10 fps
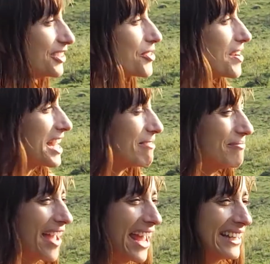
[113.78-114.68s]

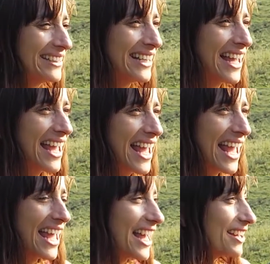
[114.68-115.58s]
cream, and
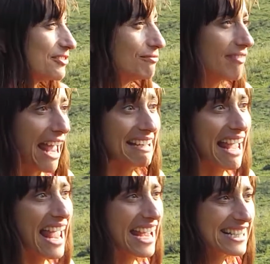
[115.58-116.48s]

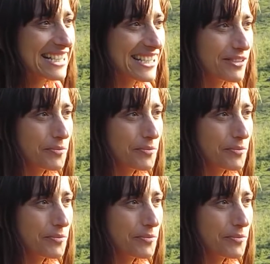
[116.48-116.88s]
eggs,